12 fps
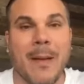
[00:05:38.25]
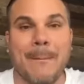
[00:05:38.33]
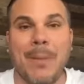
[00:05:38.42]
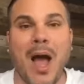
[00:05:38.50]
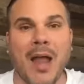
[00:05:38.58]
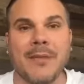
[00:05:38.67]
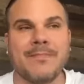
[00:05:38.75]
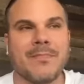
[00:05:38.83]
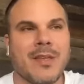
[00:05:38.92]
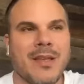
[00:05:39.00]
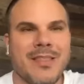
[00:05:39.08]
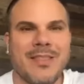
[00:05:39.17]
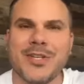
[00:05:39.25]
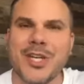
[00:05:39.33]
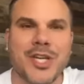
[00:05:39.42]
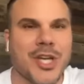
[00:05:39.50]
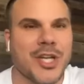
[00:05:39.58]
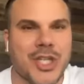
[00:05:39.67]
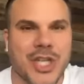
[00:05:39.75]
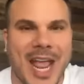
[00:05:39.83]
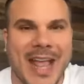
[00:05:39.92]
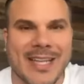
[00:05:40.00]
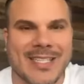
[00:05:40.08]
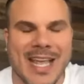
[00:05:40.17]
But there's a good
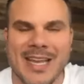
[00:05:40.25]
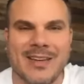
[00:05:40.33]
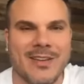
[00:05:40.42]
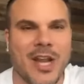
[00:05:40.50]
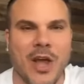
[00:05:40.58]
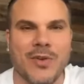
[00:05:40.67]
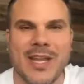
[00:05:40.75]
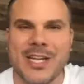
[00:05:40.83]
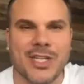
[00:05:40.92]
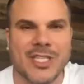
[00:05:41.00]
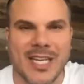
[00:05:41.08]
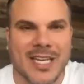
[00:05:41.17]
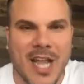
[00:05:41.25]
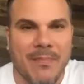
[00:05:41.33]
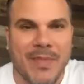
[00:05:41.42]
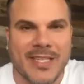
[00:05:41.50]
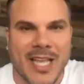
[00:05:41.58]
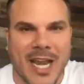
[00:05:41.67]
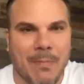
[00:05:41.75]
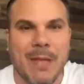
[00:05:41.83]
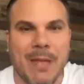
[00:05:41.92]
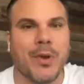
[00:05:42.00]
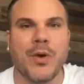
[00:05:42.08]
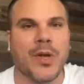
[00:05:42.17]
chance that, you know, Nick just didn't come this Sunday.
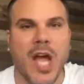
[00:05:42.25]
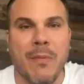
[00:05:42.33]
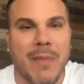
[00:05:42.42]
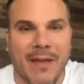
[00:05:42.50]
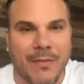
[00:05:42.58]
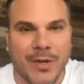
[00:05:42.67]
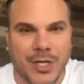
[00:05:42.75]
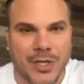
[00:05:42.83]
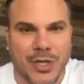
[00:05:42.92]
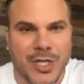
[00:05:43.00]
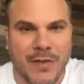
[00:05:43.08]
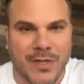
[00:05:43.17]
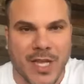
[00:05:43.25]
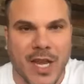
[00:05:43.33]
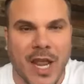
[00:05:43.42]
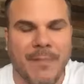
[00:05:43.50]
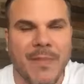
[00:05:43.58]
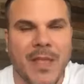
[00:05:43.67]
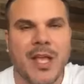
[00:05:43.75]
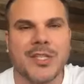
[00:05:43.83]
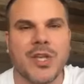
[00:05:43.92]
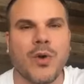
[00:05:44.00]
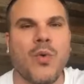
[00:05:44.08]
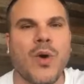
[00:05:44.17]
People don't come every, to church every Sunday.
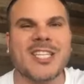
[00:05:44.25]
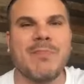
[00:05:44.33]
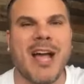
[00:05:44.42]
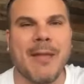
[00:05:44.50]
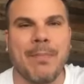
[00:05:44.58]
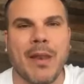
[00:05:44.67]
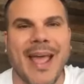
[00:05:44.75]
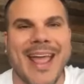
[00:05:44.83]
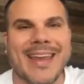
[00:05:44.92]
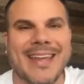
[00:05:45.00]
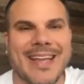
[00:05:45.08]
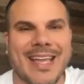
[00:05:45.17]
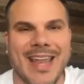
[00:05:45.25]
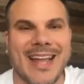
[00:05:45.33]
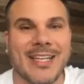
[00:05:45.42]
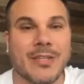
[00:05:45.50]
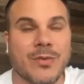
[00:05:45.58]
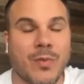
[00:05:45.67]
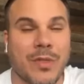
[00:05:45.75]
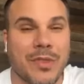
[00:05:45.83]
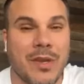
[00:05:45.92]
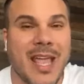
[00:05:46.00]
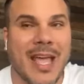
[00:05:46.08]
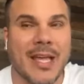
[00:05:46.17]
So what's my plan to connect with
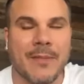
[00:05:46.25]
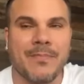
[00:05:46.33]
Nick